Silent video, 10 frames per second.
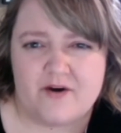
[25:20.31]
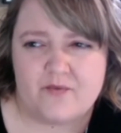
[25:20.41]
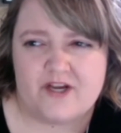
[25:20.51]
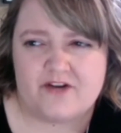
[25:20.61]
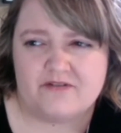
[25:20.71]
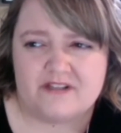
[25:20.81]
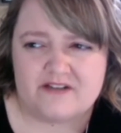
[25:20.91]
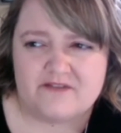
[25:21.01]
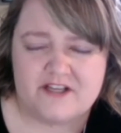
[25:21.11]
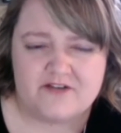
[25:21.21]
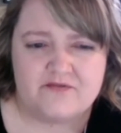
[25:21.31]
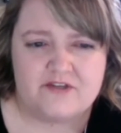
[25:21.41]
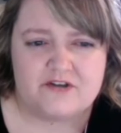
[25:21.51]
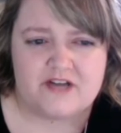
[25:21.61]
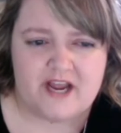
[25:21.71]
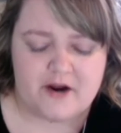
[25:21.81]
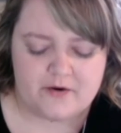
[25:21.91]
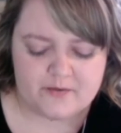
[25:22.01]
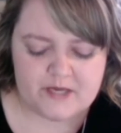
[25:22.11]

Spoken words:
why you're living in fear now.